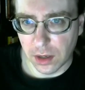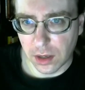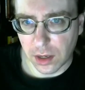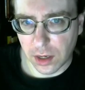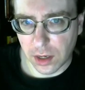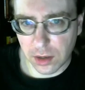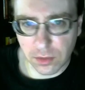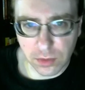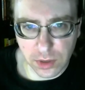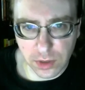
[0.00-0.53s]
I
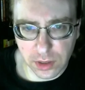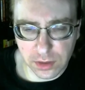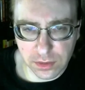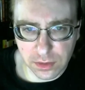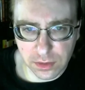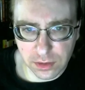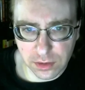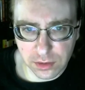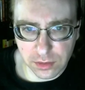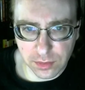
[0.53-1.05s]
don't want
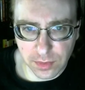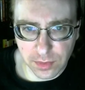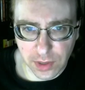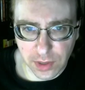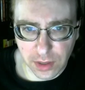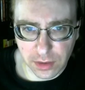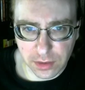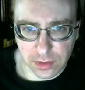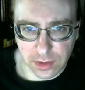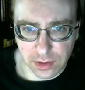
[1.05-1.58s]
anything to do with
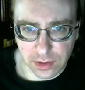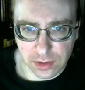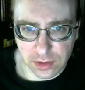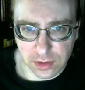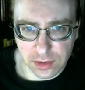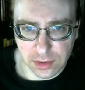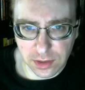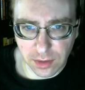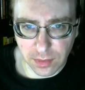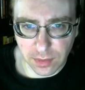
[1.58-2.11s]
politics,
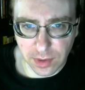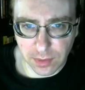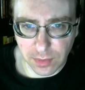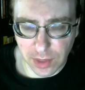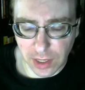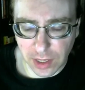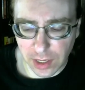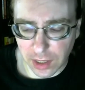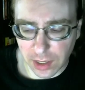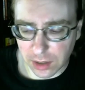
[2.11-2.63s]
it's not my
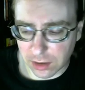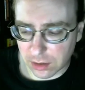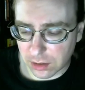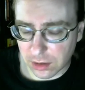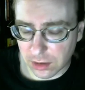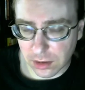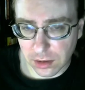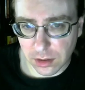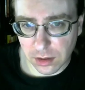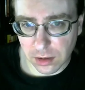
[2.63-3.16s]
bag.
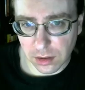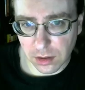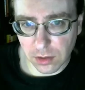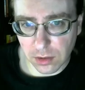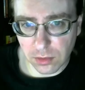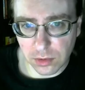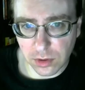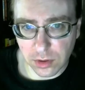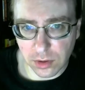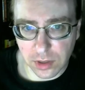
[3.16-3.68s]
Oh,
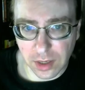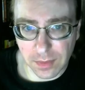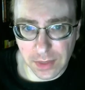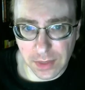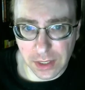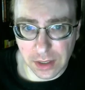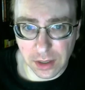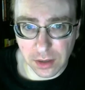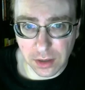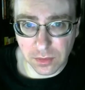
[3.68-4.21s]
look, I'm the
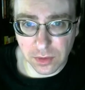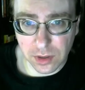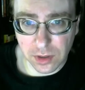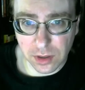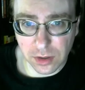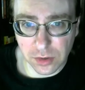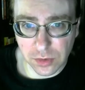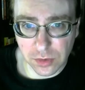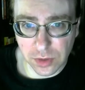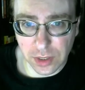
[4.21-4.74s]
king of a
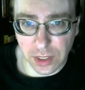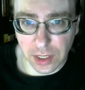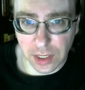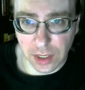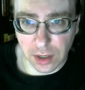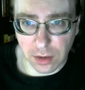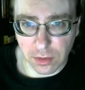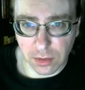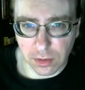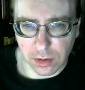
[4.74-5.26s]
country
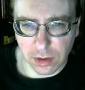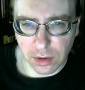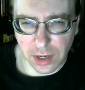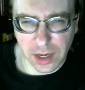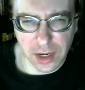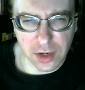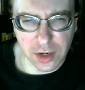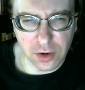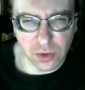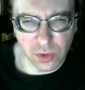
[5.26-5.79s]
now, and
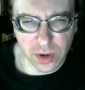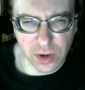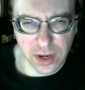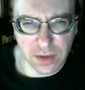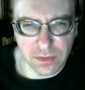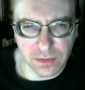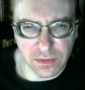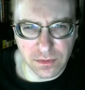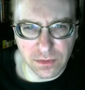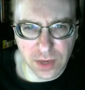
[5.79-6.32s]
I
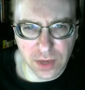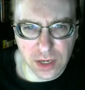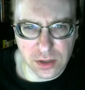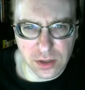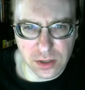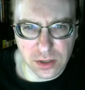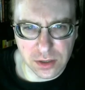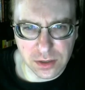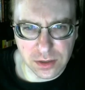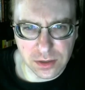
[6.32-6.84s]
crave
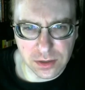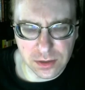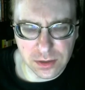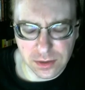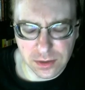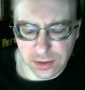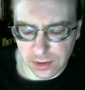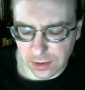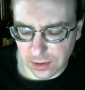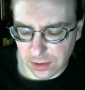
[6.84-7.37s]
vengeance.
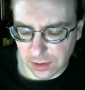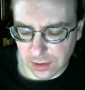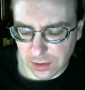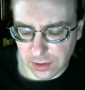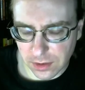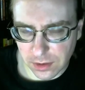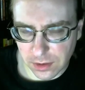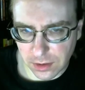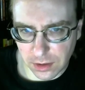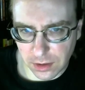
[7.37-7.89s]

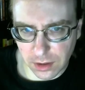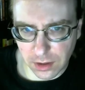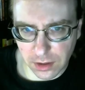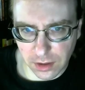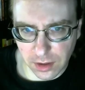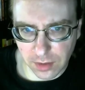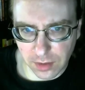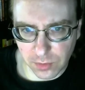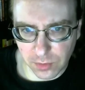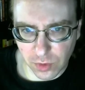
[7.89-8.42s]

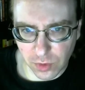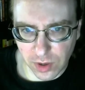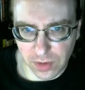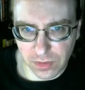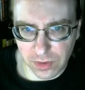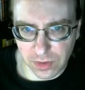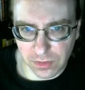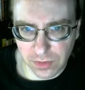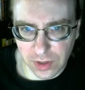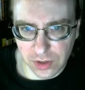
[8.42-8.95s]
Ah, I'm
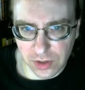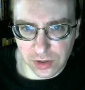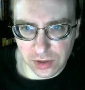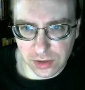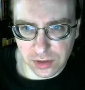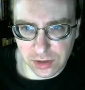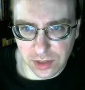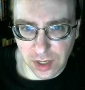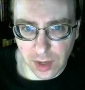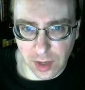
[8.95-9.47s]
craving
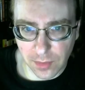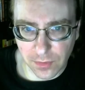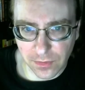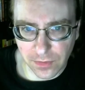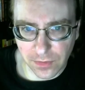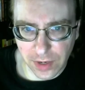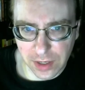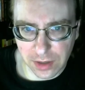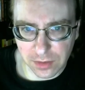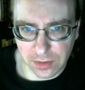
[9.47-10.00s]
vengeance, and I'm
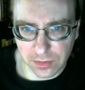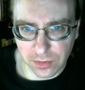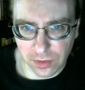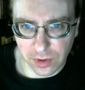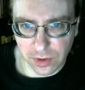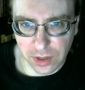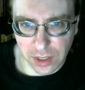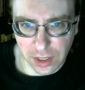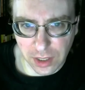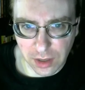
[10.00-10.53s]
fighting for
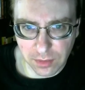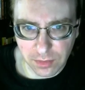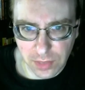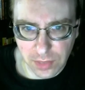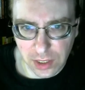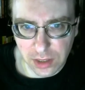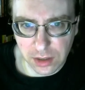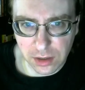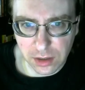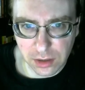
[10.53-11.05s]
it, and I'm
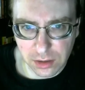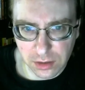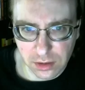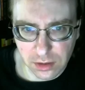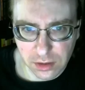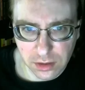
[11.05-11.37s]
making.